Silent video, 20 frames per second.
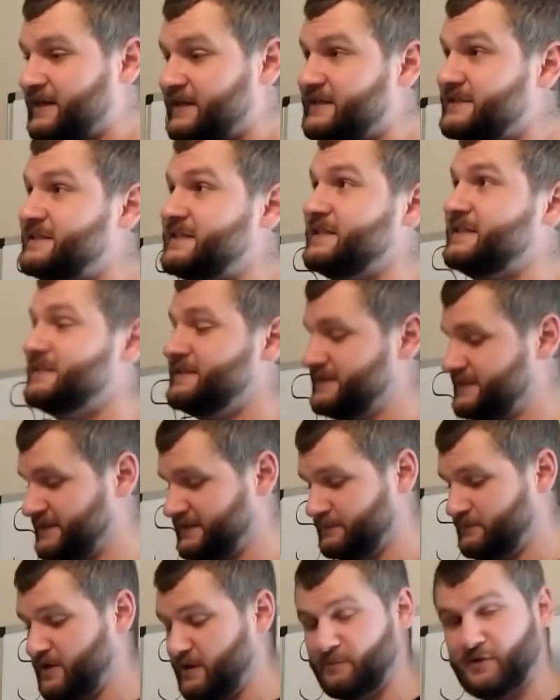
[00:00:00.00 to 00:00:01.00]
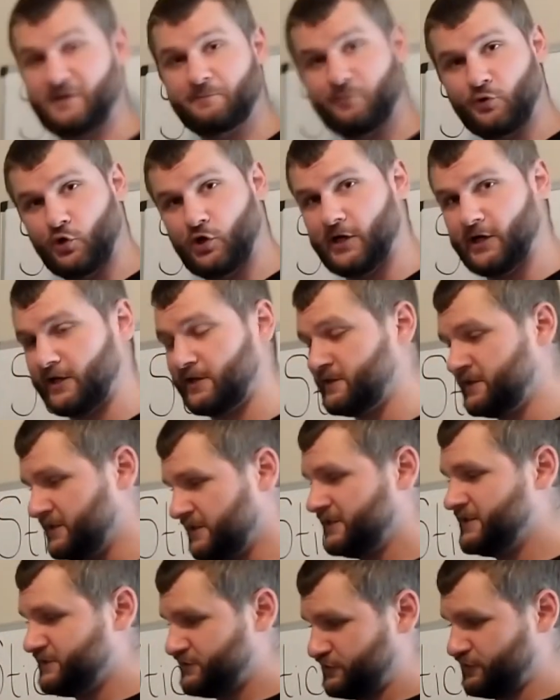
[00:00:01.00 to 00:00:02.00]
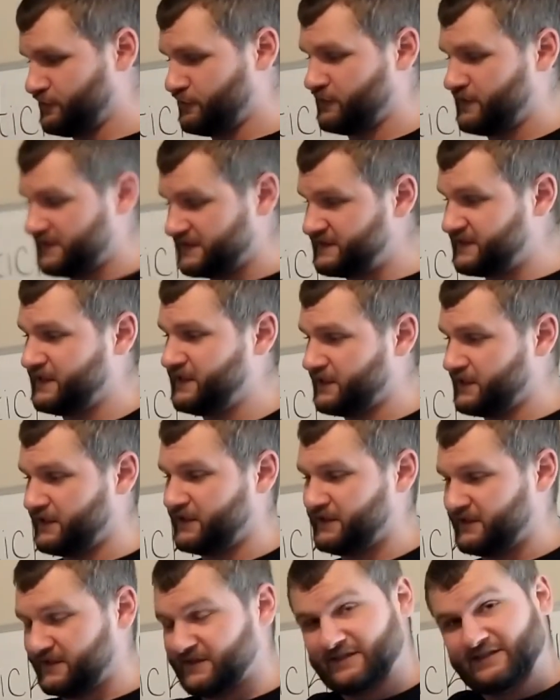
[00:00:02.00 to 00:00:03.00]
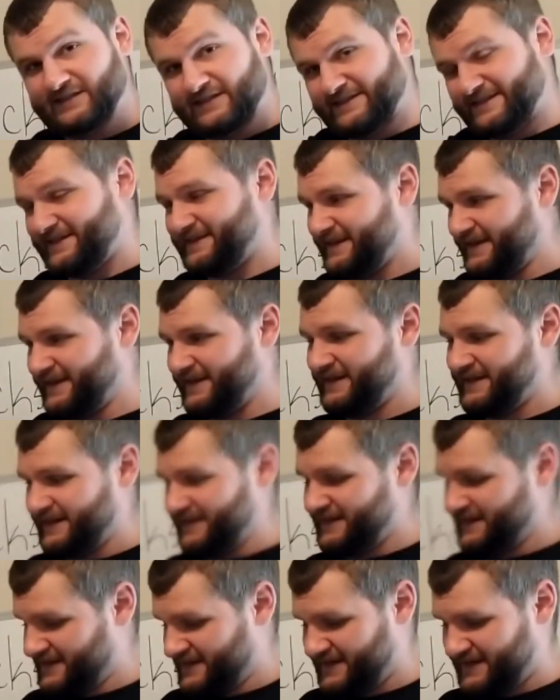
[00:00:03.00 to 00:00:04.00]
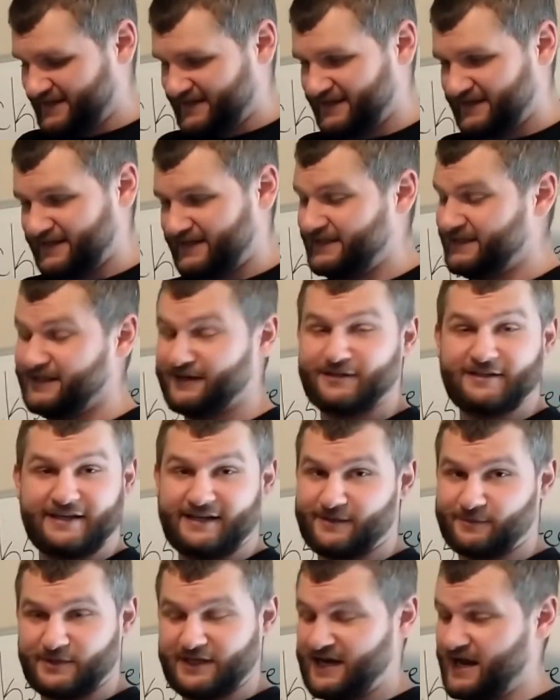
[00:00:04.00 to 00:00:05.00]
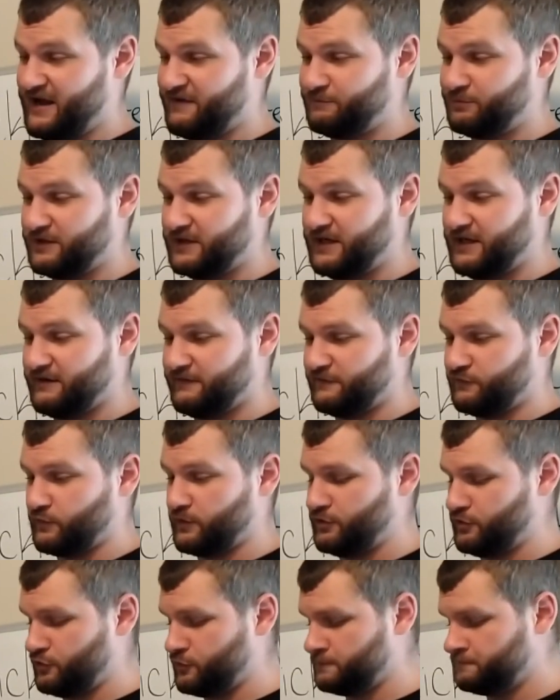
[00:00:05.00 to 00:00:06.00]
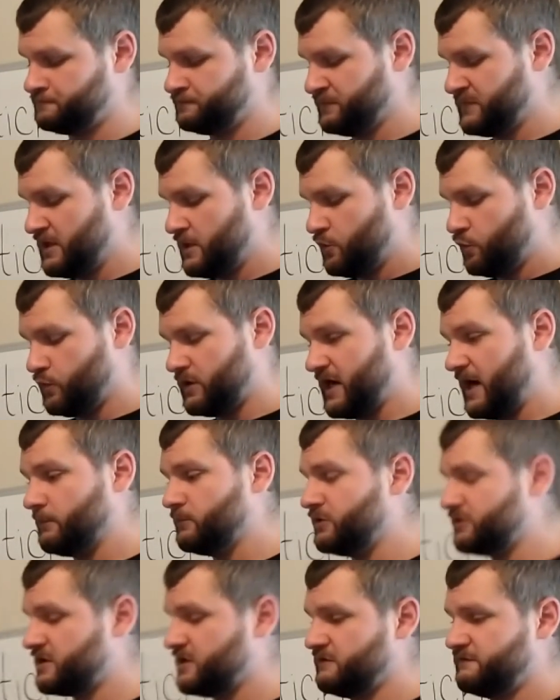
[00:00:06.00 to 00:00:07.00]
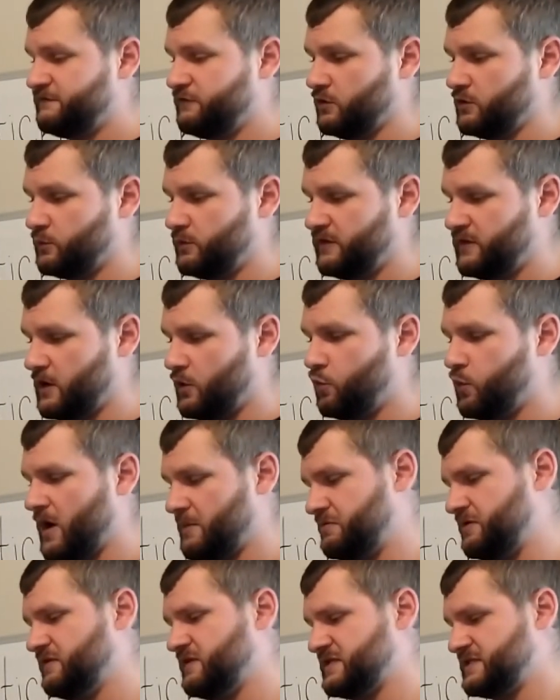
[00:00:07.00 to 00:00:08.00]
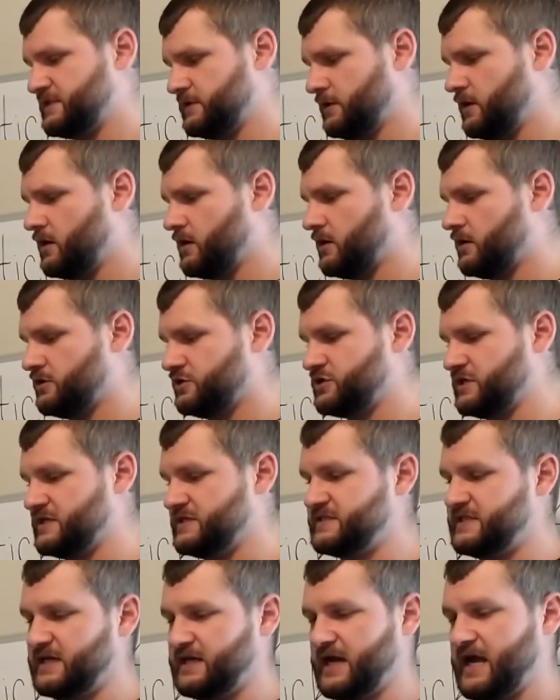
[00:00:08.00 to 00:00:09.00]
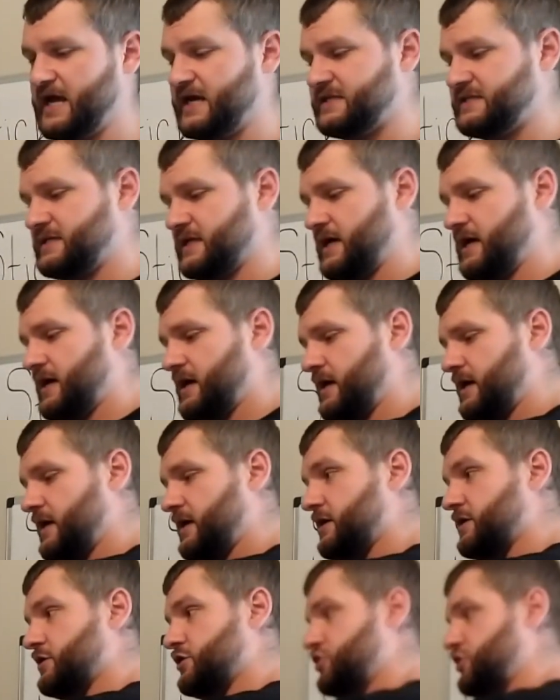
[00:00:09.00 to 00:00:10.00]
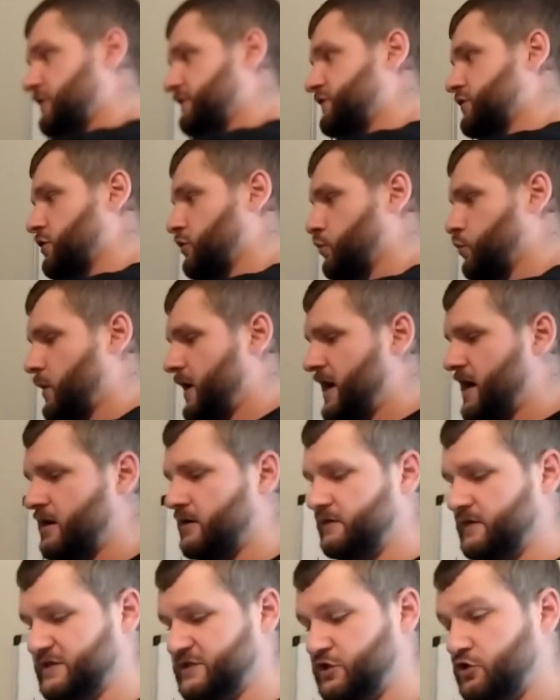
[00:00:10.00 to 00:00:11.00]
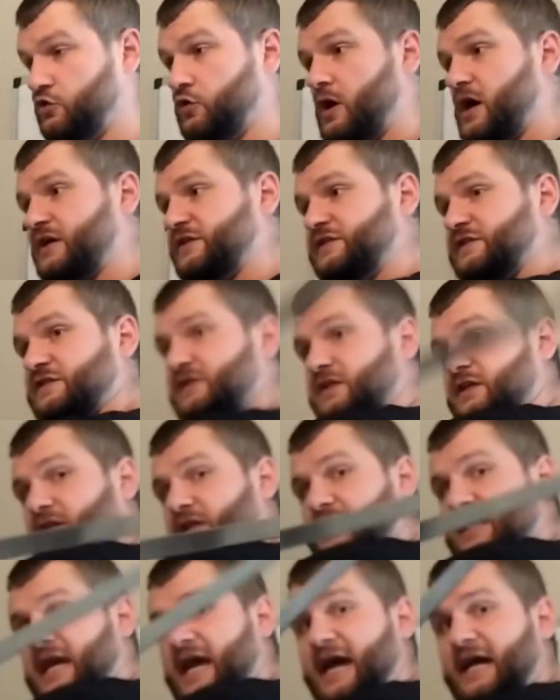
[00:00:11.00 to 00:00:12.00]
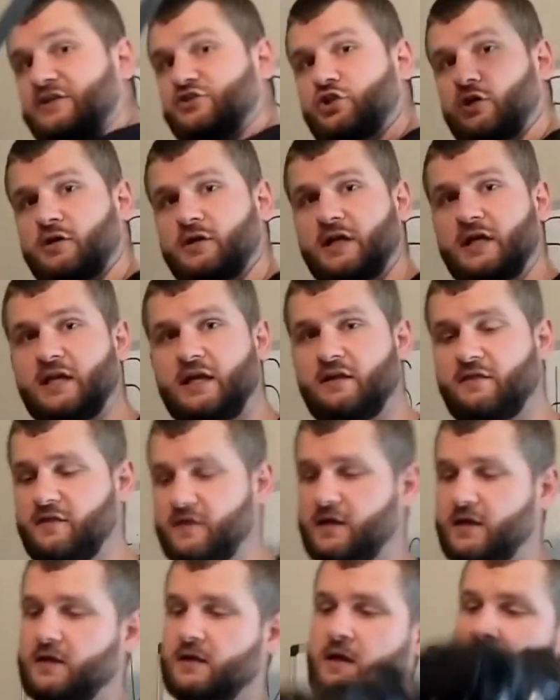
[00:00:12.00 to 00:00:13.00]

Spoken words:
This is my big boy. So this here, clearly I'm going to have plenty of room. What I'm looking for with a weapon this large is that as I shift around, this cross isn't going to catch on anything,